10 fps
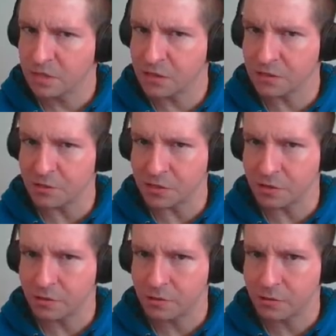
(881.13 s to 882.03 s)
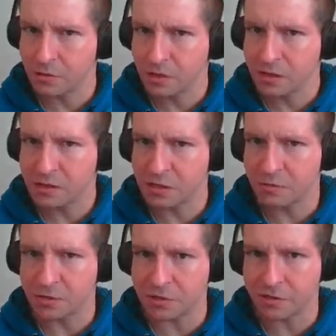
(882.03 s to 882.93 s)
Excuse me, sir.
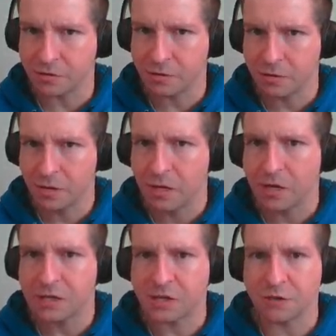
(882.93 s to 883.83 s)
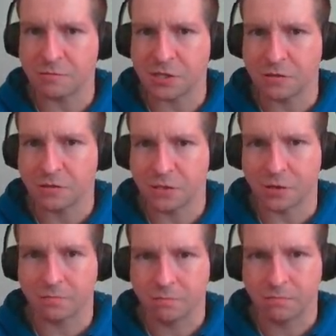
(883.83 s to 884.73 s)
Excuse me, sir. Excuse me, sir.